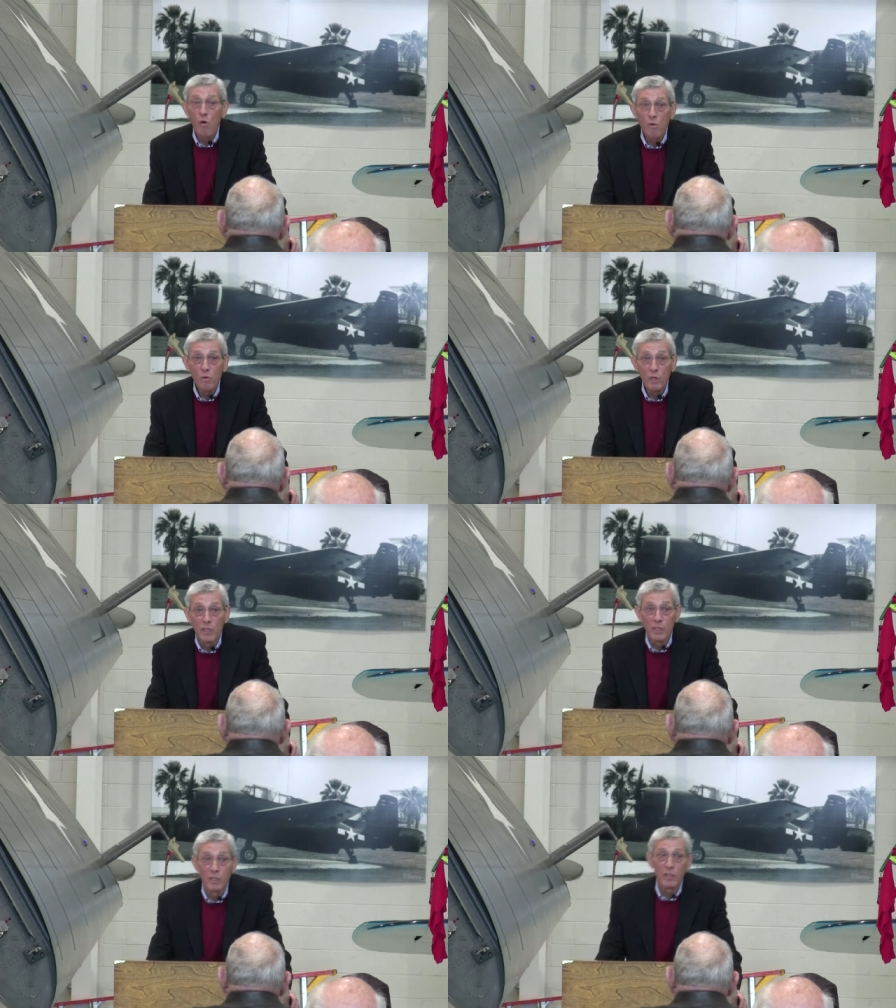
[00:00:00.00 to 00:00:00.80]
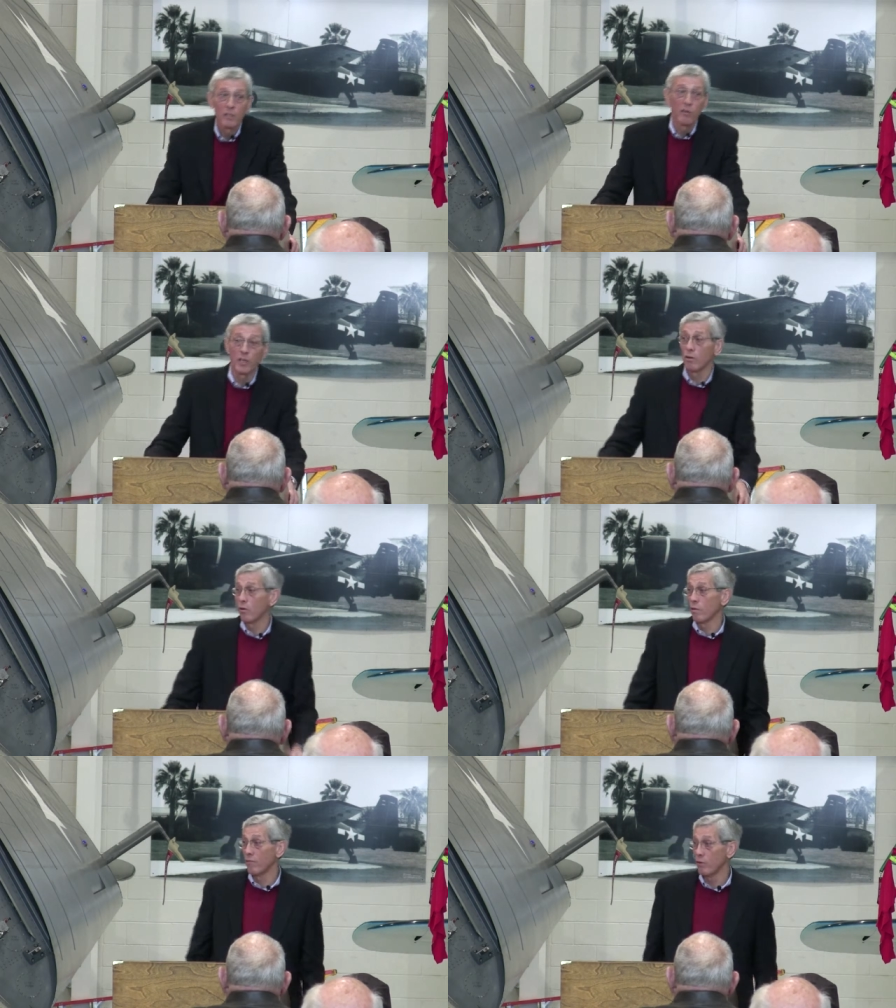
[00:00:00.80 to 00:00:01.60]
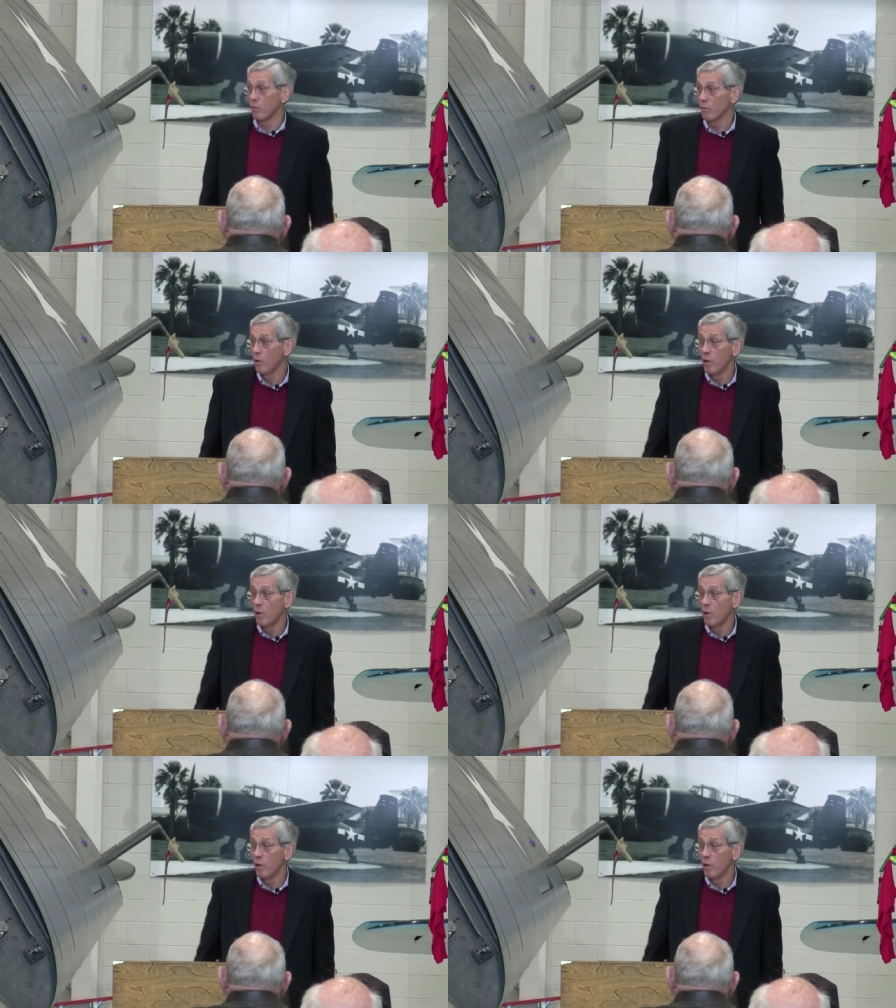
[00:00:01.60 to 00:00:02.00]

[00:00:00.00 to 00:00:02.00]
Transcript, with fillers: totally critical on fuel.